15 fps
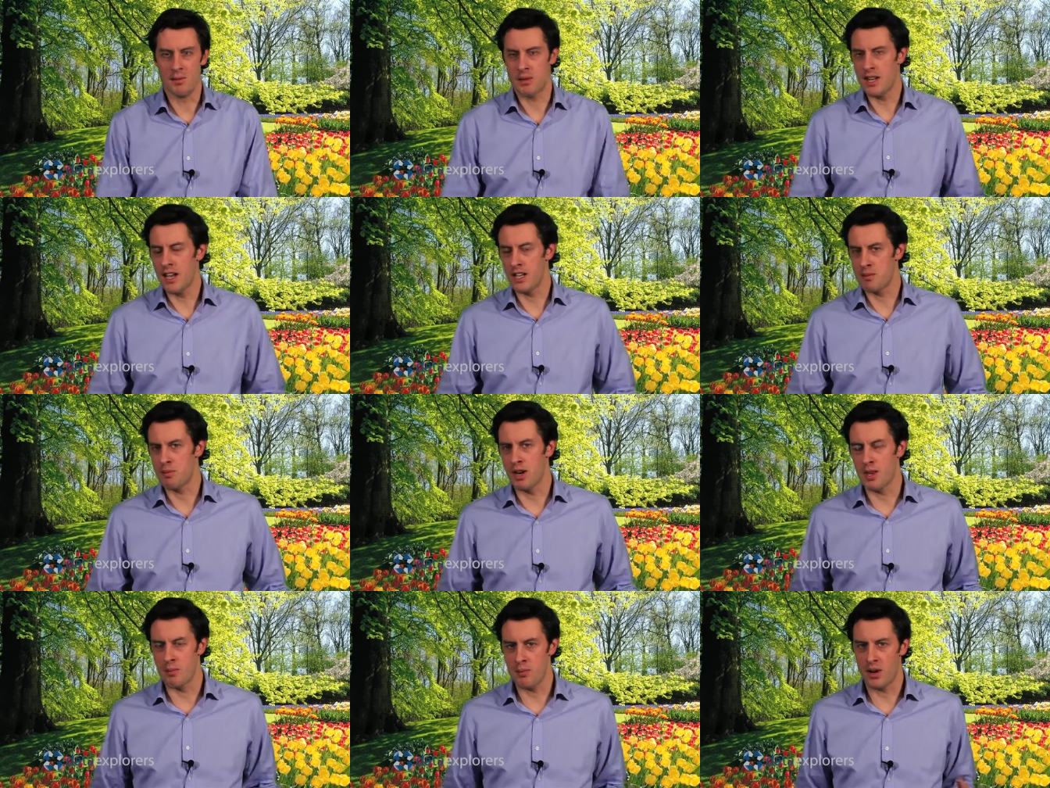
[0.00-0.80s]
But that is
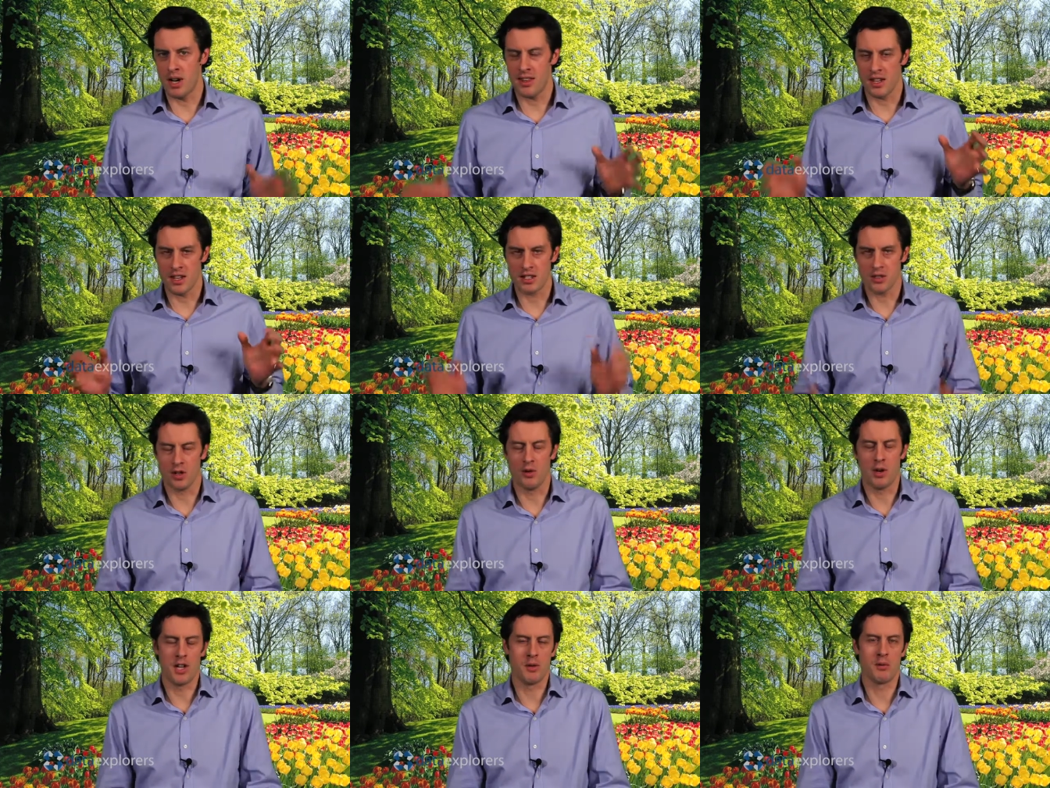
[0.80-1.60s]
by the by, that is
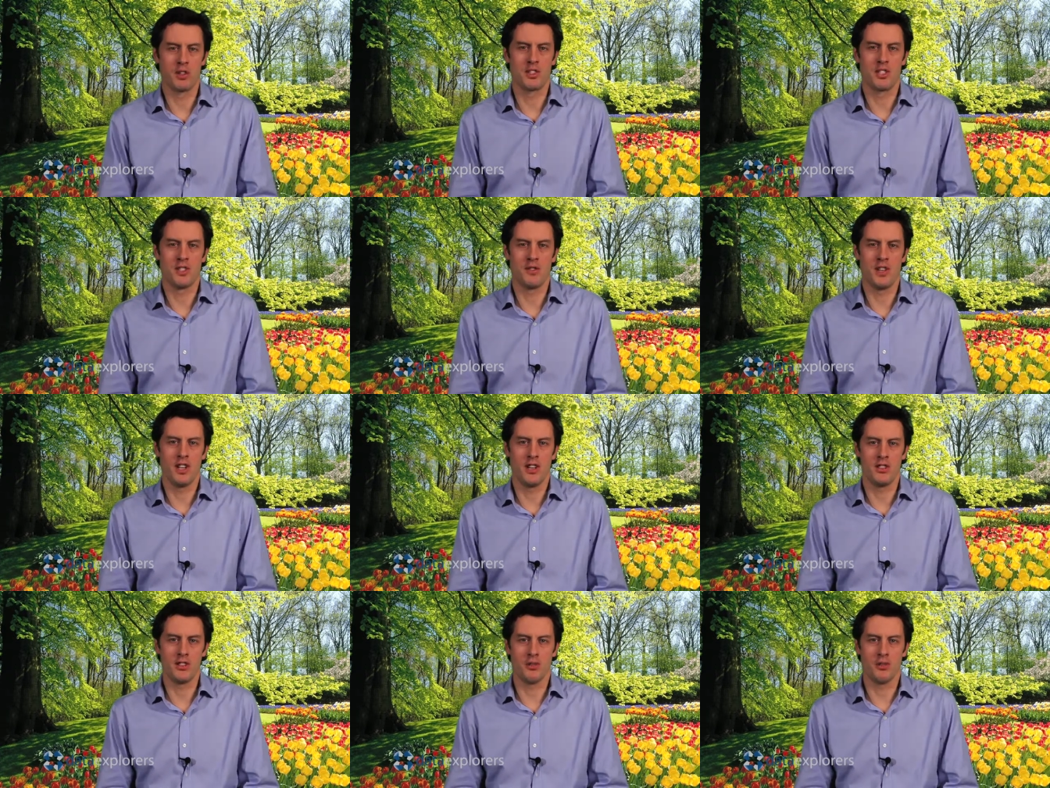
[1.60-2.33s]
not why you watch these videos.